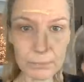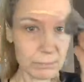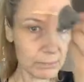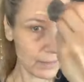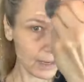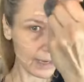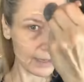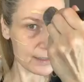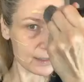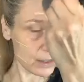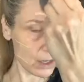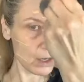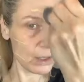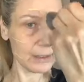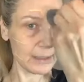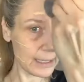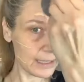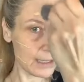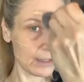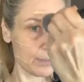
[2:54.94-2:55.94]
I saw a
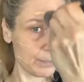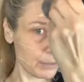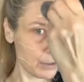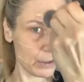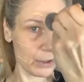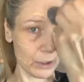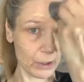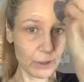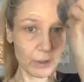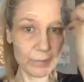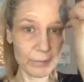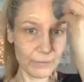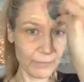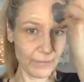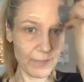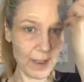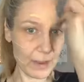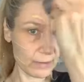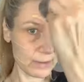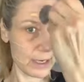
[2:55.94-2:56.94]
lady put her
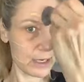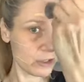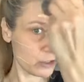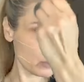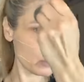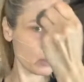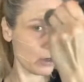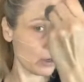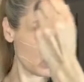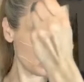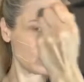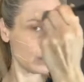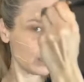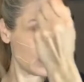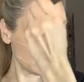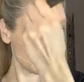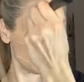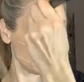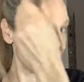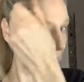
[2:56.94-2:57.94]
foundation on
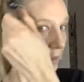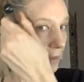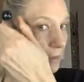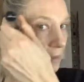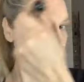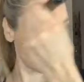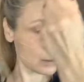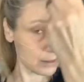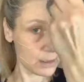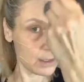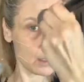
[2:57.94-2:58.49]
like this